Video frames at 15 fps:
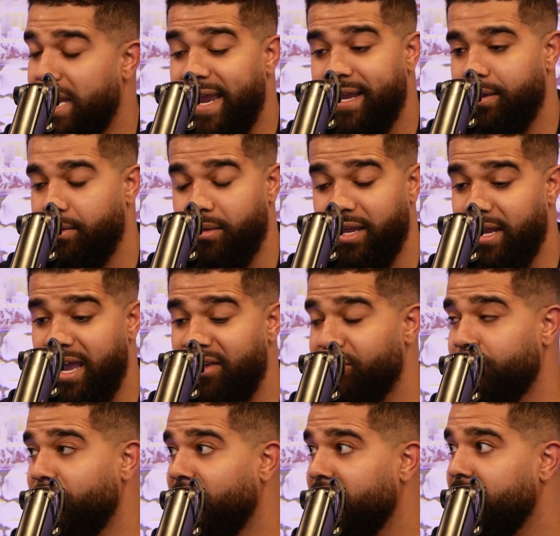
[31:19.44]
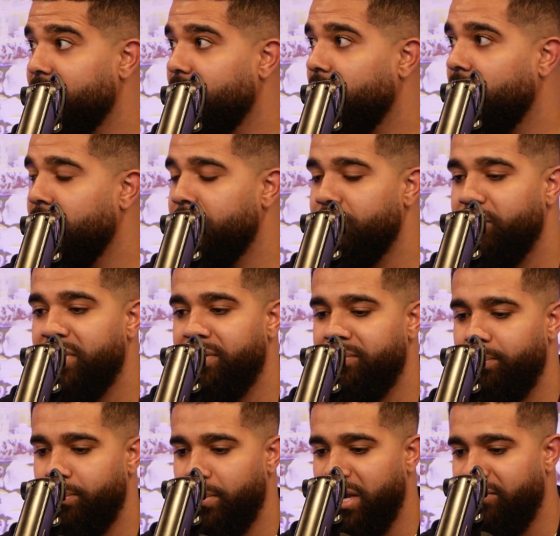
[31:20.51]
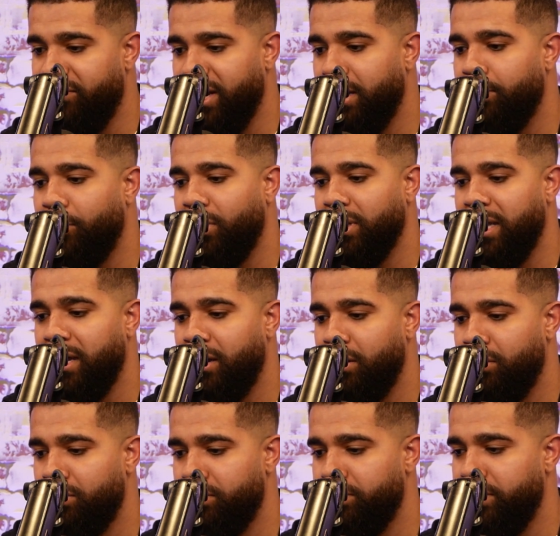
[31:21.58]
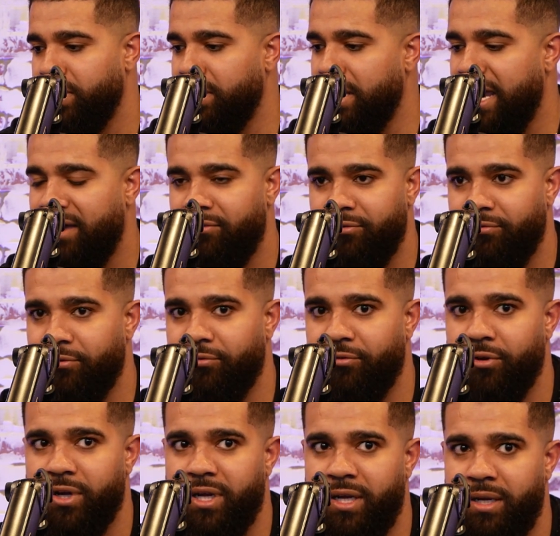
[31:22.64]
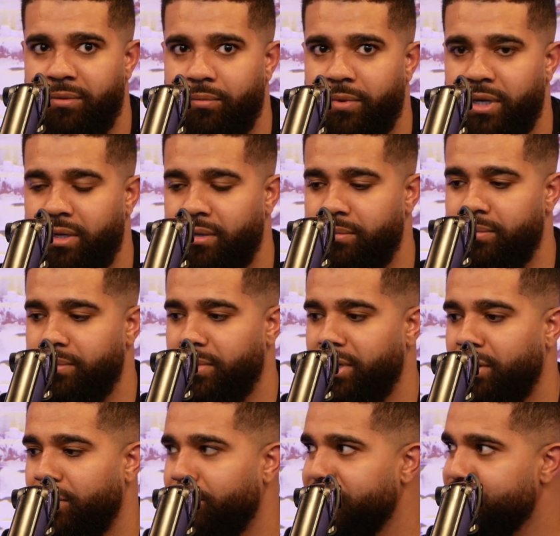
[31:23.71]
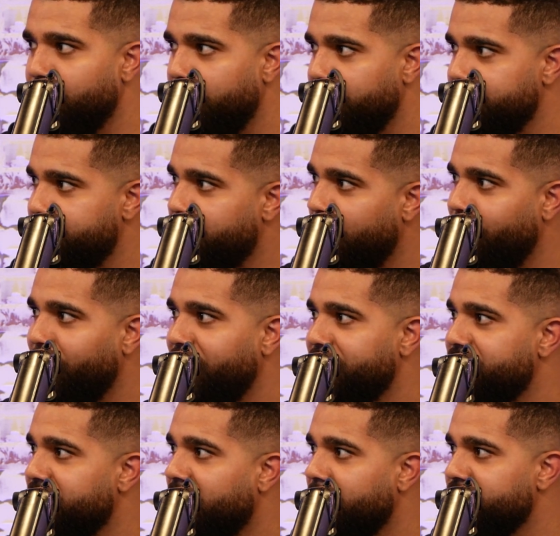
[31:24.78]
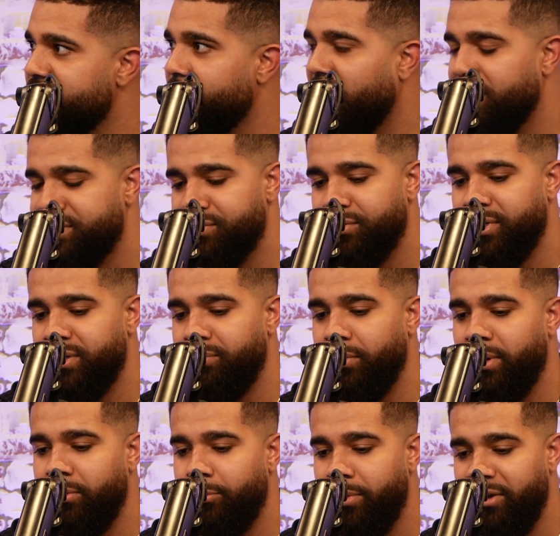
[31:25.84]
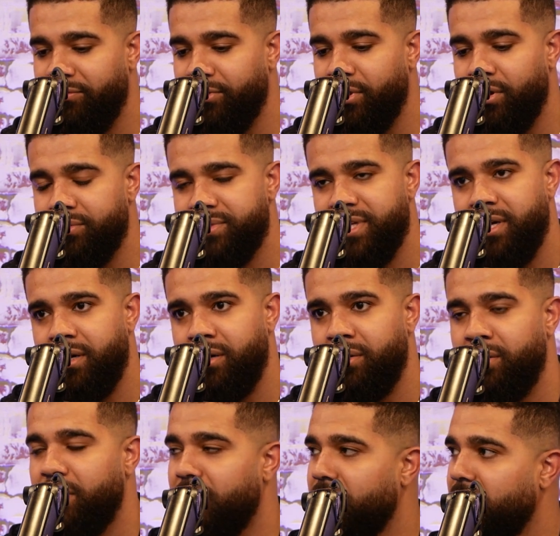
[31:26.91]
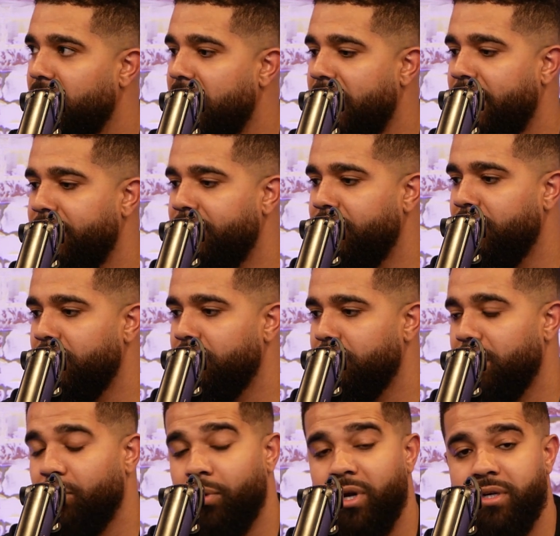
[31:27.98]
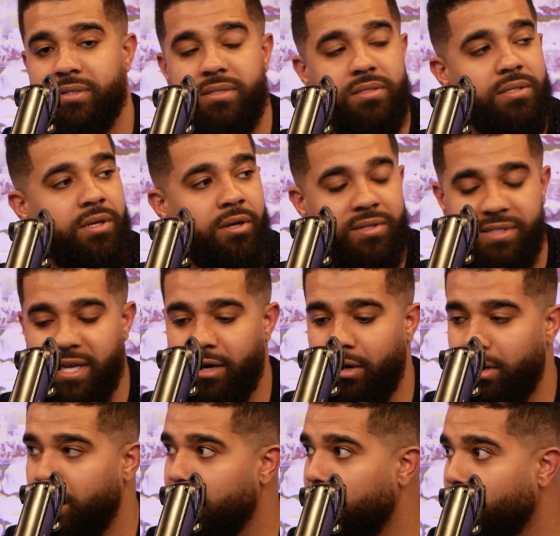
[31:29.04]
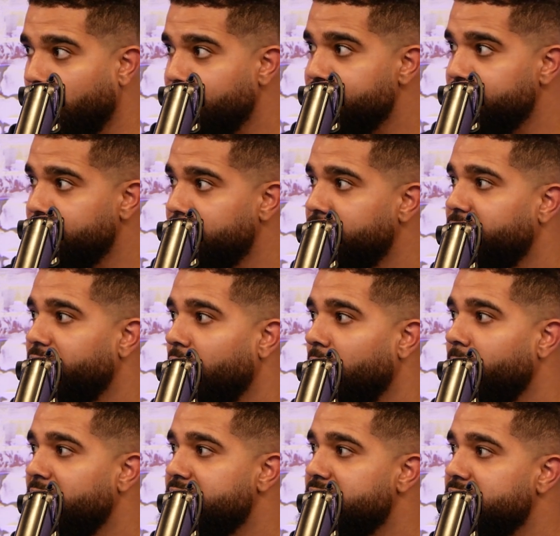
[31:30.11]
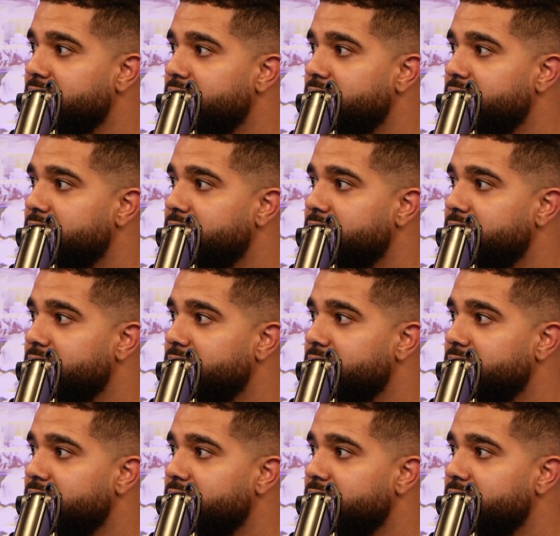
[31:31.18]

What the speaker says: like everybody. And we invite them all out. We have it for free. We charge companies to come sponsor it. We're able to pay for the hotel. And it works. It's like a commercial for our business.